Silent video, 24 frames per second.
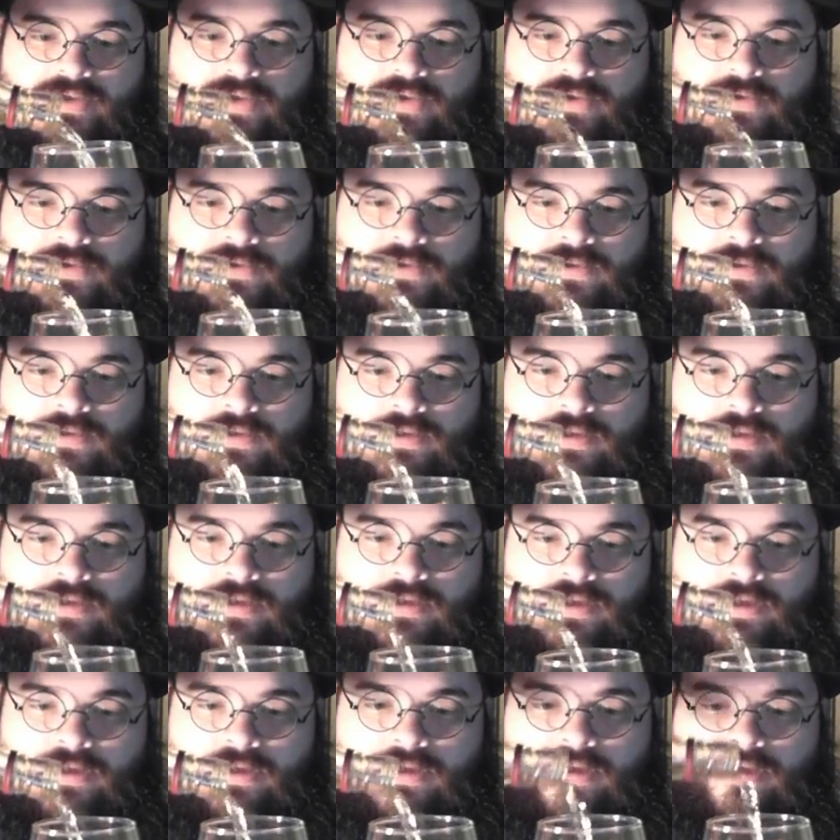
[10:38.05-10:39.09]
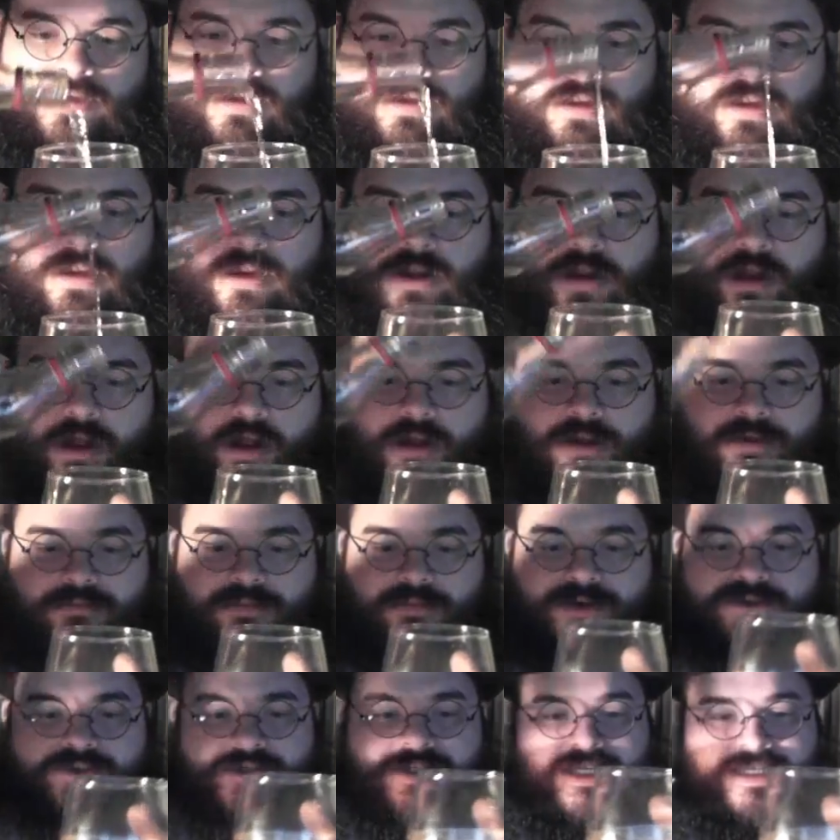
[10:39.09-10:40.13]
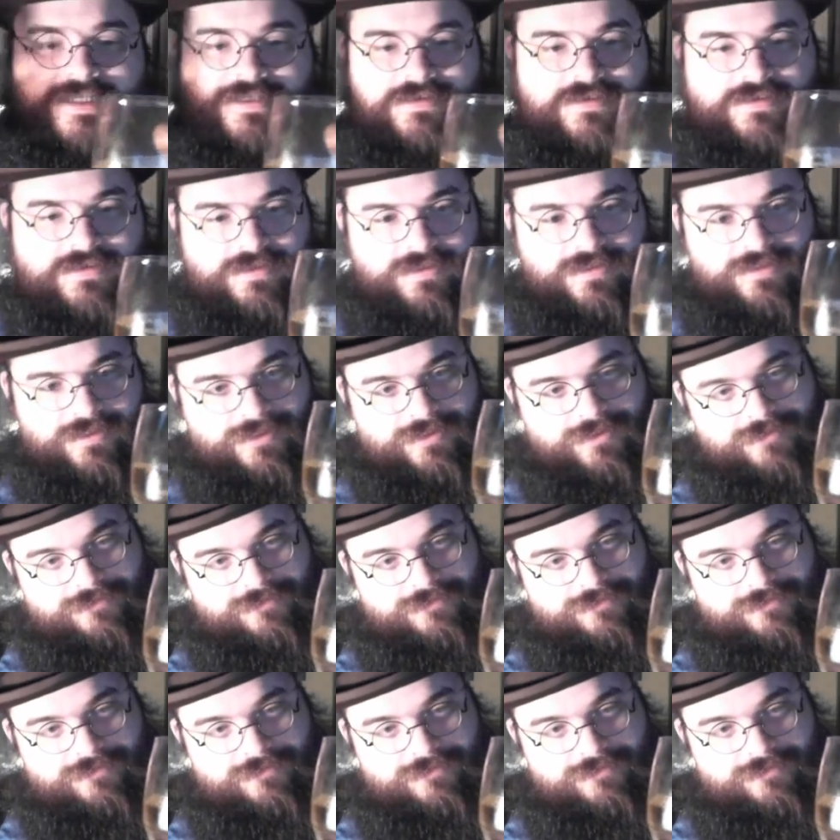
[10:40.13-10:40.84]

cool almost instantly.